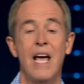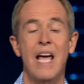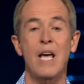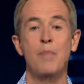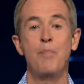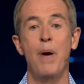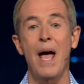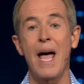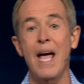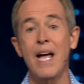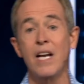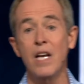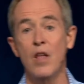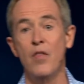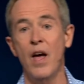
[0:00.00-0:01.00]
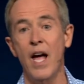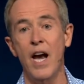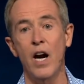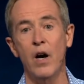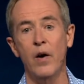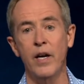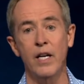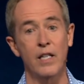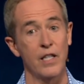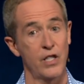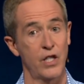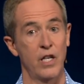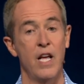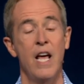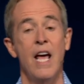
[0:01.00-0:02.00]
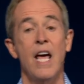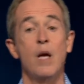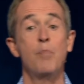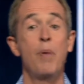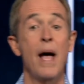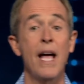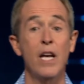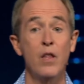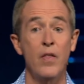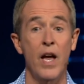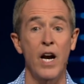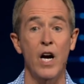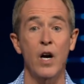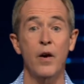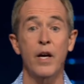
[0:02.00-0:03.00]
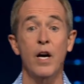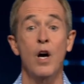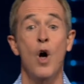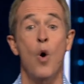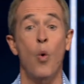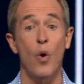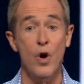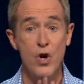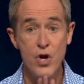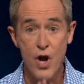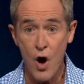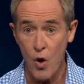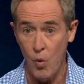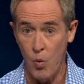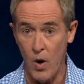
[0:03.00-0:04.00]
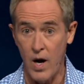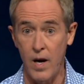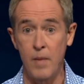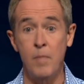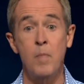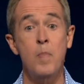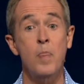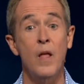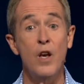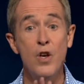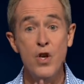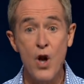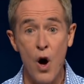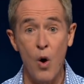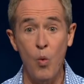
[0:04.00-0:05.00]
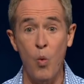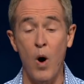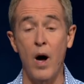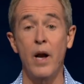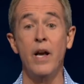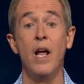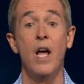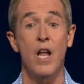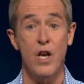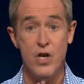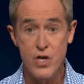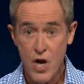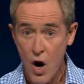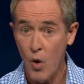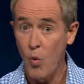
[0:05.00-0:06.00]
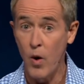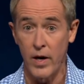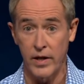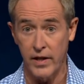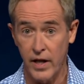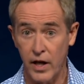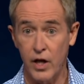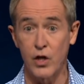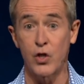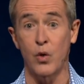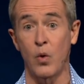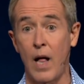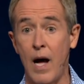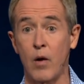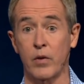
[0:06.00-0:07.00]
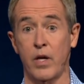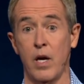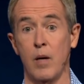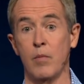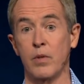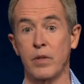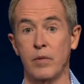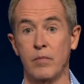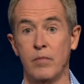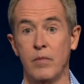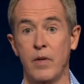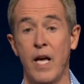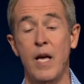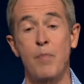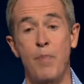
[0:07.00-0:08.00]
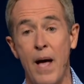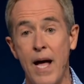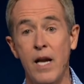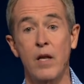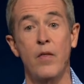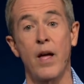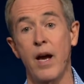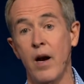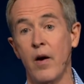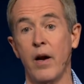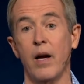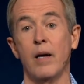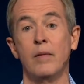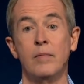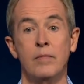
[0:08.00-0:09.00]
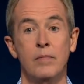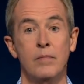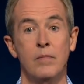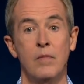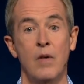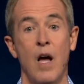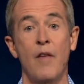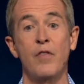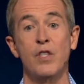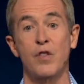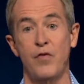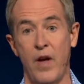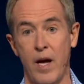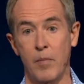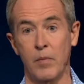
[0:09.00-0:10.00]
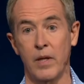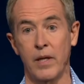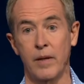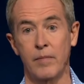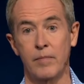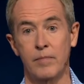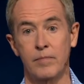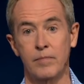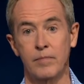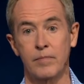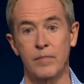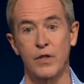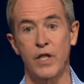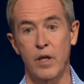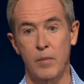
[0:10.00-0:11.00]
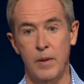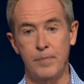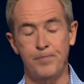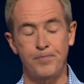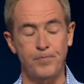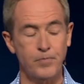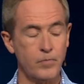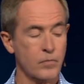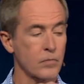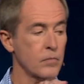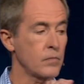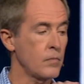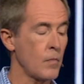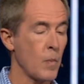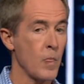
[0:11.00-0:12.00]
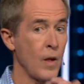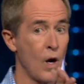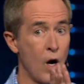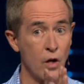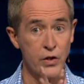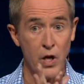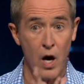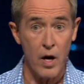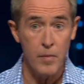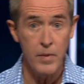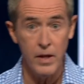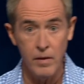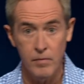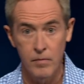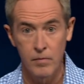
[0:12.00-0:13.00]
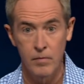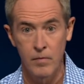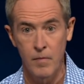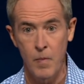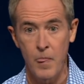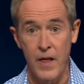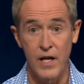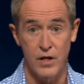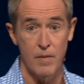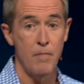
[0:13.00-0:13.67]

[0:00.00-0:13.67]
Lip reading: he paid in the area, he paid in the area where no one can control outcomes. He paid in the area of his family. Gentlemen, autonomy is a